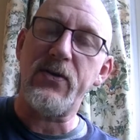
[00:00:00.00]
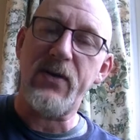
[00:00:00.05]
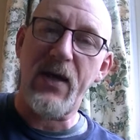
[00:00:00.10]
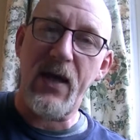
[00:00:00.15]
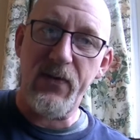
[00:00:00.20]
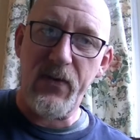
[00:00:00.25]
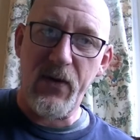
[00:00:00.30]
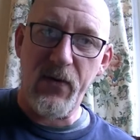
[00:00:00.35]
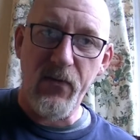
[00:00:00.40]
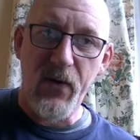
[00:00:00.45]

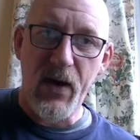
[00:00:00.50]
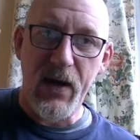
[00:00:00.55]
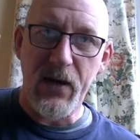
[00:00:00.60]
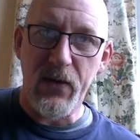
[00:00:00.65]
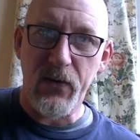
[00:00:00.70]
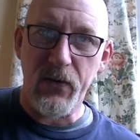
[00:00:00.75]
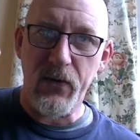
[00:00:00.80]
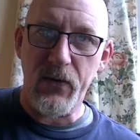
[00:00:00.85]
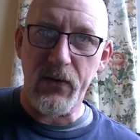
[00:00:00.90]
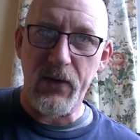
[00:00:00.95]
in the right
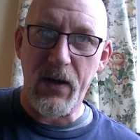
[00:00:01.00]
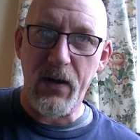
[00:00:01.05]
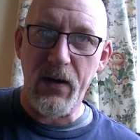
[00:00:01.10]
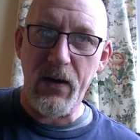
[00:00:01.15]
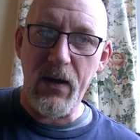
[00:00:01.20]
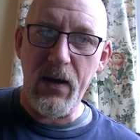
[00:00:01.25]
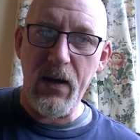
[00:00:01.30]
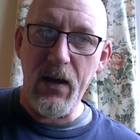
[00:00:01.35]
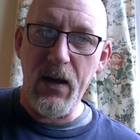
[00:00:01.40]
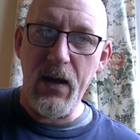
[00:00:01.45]
order.
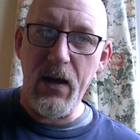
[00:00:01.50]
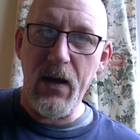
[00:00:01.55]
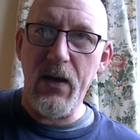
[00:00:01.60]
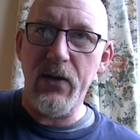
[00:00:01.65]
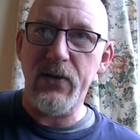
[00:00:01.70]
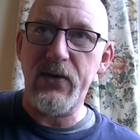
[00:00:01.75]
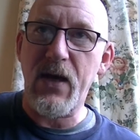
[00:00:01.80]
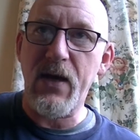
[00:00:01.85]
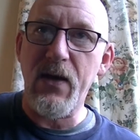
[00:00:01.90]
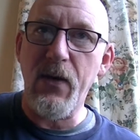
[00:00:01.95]

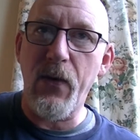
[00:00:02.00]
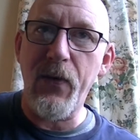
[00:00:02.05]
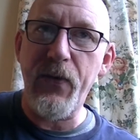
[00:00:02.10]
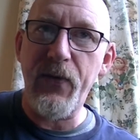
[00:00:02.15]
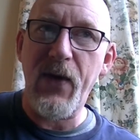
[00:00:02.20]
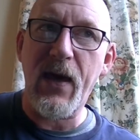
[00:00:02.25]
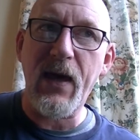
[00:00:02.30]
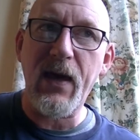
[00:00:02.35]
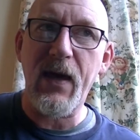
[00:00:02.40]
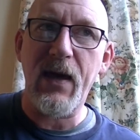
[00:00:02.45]
So you're
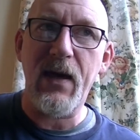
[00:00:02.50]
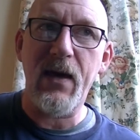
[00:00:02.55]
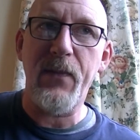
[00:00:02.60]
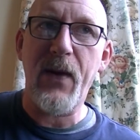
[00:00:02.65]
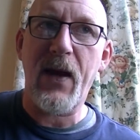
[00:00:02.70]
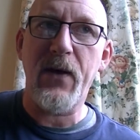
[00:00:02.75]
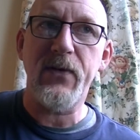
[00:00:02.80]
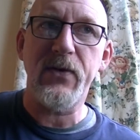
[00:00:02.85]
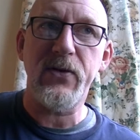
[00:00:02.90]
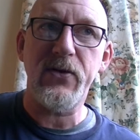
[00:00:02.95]
thinking
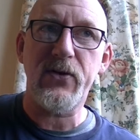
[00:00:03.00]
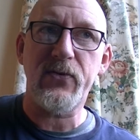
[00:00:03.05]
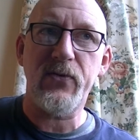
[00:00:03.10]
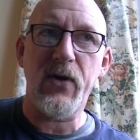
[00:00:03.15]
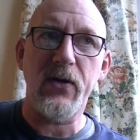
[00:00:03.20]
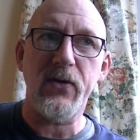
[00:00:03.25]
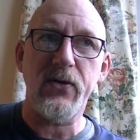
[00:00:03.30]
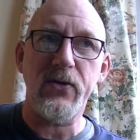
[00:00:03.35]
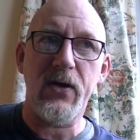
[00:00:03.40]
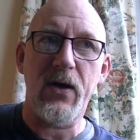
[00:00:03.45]
about the
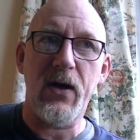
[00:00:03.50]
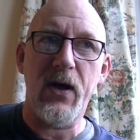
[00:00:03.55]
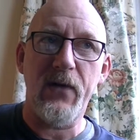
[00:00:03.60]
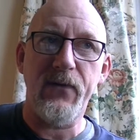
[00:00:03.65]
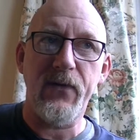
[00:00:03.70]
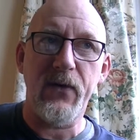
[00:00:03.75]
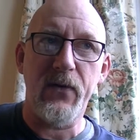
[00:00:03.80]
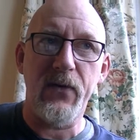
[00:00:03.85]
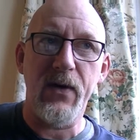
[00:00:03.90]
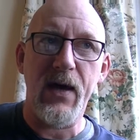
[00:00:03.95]
structure of
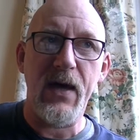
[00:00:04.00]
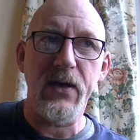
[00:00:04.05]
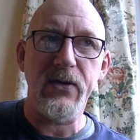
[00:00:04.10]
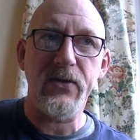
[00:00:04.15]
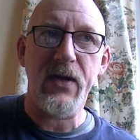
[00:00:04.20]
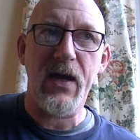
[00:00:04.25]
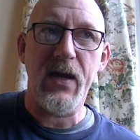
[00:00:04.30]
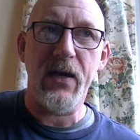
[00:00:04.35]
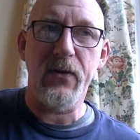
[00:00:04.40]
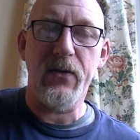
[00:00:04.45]
your
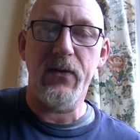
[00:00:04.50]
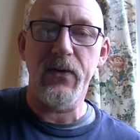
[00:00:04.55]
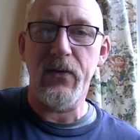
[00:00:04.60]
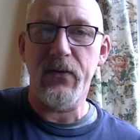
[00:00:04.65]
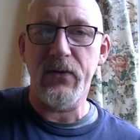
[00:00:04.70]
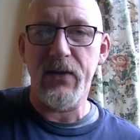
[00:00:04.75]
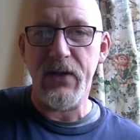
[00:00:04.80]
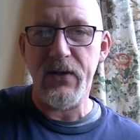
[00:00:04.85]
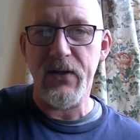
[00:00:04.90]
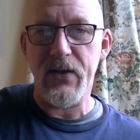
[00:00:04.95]
essay or your
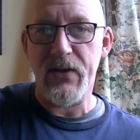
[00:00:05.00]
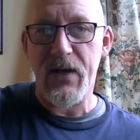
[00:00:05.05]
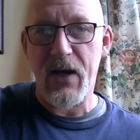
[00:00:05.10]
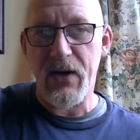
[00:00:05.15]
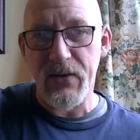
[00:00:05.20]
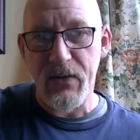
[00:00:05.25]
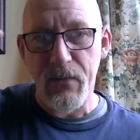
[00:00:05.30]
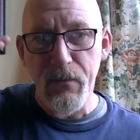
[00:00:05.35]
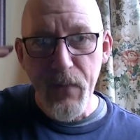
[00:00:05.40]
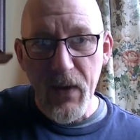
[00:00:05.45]

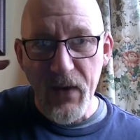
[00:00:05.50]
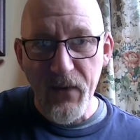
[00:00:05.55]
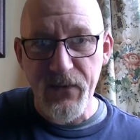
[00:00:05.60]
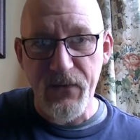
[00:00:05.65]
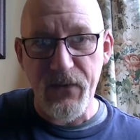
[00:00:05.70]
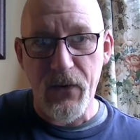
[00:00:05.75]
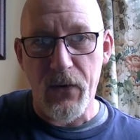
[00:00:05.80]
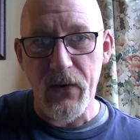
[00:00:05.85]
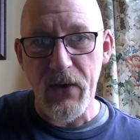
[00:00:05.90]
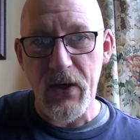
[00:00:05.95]
dissertation
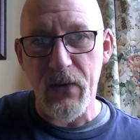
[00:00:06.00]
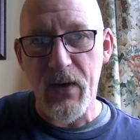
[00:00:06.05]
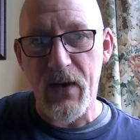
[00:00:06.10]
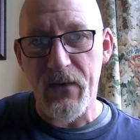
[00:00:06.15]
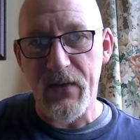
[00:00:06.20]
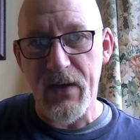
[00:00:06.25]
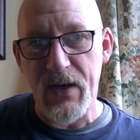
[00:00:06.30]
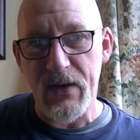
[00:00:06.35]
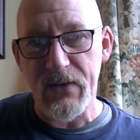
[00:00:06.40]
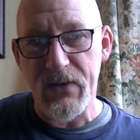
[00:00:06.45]
before you
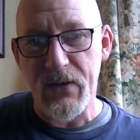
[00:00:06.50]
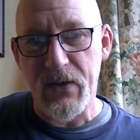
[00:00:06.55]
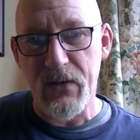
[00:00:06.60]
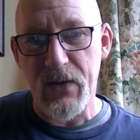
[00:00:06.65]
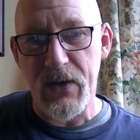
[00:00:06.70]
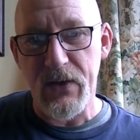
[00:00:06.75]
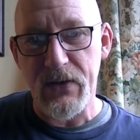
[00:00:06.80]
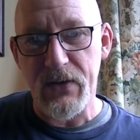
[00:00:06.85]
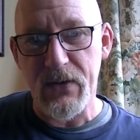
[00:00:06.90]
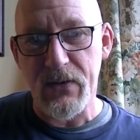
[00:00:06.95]
even ask the
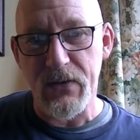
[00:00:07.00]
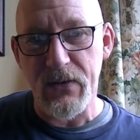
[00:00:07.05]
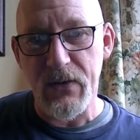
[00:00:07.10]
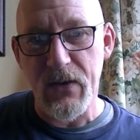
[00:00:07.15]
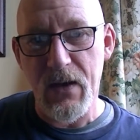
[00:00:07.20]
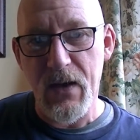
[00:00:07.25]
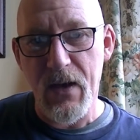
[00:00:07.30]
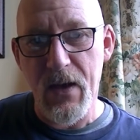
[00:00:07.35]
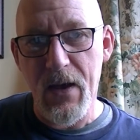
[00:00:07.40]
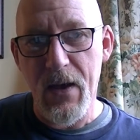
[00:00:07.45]
questions.
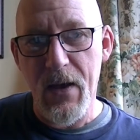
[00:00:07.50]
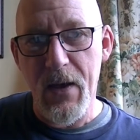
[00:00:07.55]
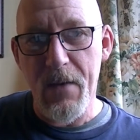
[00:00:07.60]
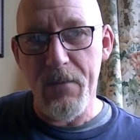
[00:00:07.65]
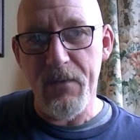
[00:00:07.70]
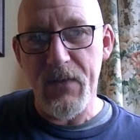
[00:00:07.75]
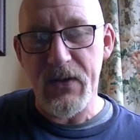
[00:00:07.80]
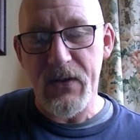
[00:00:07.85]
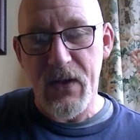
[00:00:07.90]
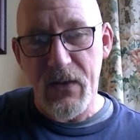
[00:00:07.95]

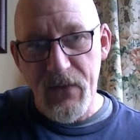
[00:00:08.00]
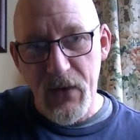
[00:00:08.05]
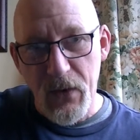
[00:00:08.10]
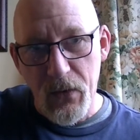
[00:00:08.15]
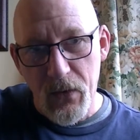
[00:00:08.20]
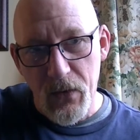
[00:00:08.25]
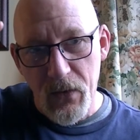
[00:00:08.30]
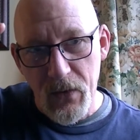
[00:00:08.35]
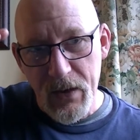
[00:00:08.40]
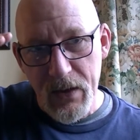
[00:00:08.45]
So if you
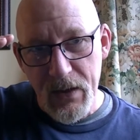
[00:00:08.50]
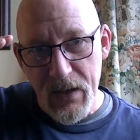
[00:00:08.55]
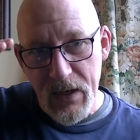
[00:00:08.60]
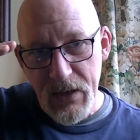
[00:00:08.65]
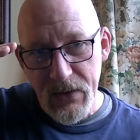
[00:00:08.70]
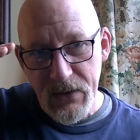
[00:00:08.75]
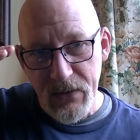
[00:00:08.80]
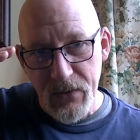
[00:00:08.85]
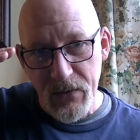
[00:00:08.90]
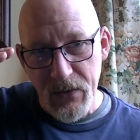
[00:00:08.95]

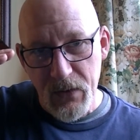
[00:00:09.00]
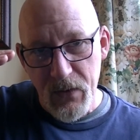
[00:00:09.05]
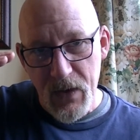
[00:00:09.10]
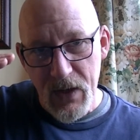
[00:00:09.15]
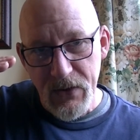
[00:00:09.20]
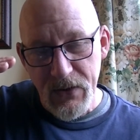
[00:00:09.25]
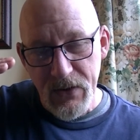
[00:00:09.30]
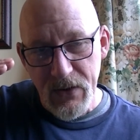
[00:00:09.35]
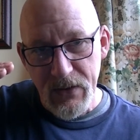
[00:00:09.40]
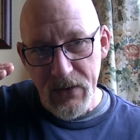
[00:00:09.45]
organise your
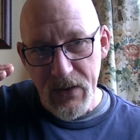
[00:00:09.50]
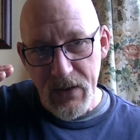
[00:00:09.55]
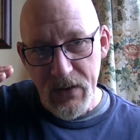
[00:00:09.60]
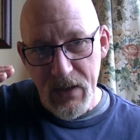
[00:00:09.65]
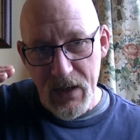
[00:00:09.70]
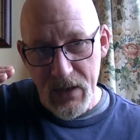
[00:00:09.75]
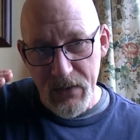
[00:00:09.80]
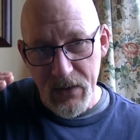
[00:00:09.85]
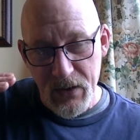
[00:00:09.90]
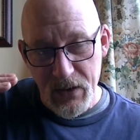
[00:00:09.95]
questions
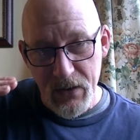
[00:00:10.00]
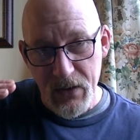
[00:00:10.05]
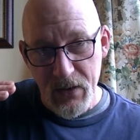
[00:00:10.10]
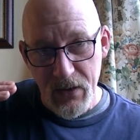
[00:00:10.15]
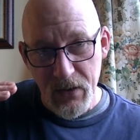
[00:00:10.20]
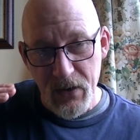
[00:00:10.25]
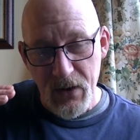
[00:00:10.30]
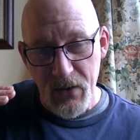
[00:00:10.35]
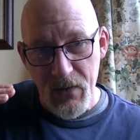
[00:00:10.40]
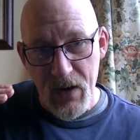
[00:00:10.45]
in the
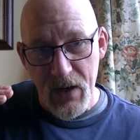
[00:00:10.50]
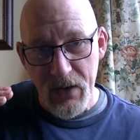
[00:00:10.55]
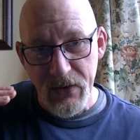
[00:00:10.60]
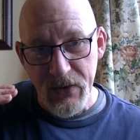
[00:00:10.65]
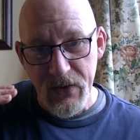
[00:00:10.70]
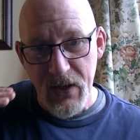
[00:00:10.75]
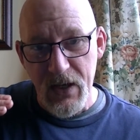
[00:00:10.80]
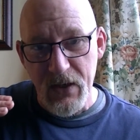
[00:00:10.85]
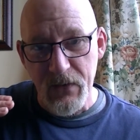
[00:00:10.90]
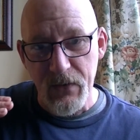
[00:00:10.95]
correct
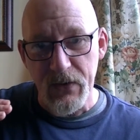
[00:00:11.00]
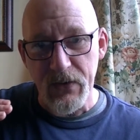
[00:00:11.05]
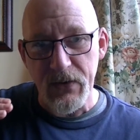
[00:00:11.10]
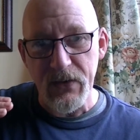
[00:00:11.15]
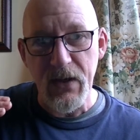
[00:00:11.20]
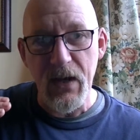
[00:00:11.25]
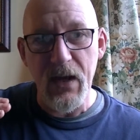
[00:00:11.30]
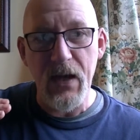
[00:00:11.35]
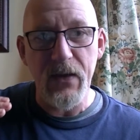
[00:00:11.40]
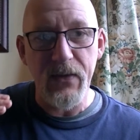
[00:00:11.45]
sequence,
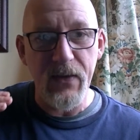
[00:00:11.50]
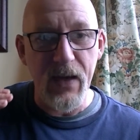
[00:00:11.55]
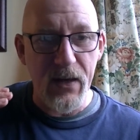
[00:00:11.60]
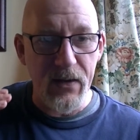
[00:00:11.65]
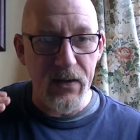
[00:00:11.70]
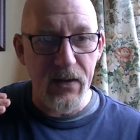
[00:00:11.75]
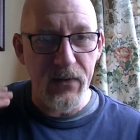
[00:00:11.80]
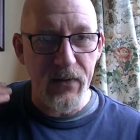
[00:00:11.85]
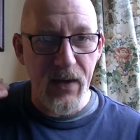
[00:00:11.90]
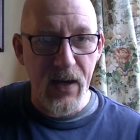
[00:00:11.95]

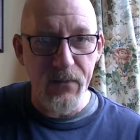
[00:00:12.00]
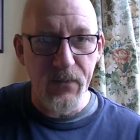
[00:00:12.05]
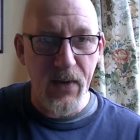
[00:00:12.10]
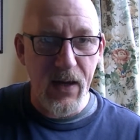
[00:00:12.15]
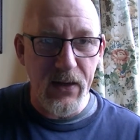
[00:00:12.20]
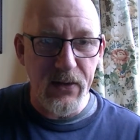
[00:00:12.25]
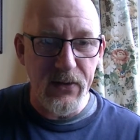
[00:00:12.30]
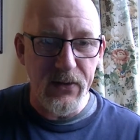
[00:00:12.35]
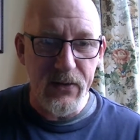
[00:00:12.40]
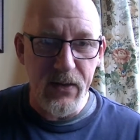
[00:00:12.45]
then that
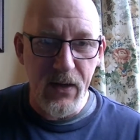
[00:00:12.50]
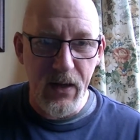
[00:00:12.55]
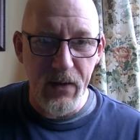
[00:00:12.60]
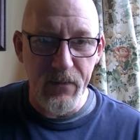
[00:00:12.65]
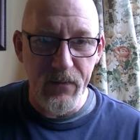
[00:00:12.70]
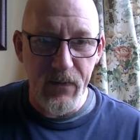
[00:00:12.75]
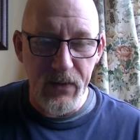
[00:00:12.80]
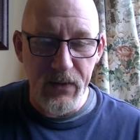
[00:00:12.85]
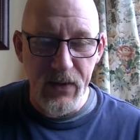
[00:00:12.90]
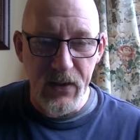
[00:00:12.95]
makes
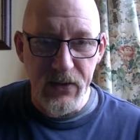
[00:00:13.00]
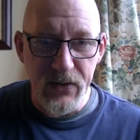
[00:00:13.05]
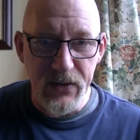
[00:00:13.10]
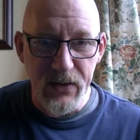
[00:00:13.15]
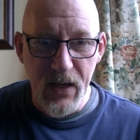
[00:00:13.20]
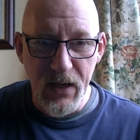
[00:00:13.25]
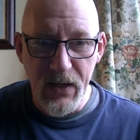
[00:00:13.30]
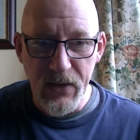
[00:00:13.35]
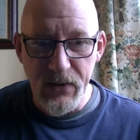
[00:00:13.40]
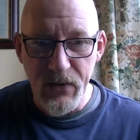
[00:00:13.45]
this
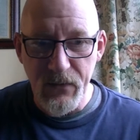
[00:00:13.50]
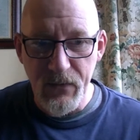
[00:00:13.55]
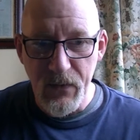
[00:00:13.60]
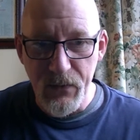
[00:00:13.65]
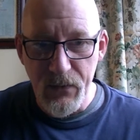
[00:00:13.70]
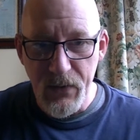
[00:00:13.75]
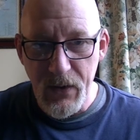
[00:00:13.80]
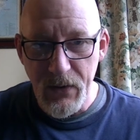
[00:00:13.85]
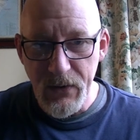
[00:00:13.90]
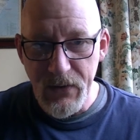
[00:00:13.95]
stage of the
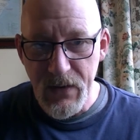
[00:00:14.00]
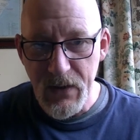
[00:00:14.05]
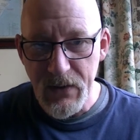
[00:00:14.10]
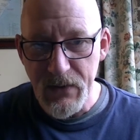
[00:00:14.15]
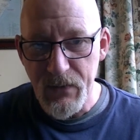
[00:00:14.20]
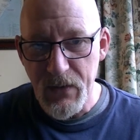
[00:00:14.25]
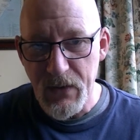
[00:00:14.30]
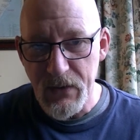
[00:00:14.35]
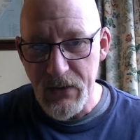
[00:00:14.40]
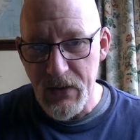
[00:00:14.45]
process
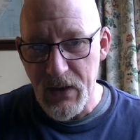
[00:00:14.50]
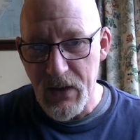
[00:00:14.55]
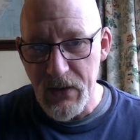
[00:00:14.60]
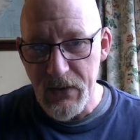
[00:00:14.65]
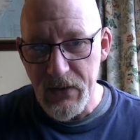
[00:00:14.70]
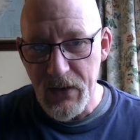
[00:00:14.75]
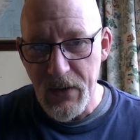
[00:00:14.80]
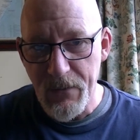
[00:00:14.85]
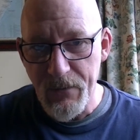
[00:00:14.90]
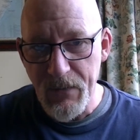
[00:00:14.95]
much
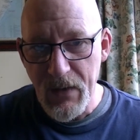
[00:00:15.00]
easier.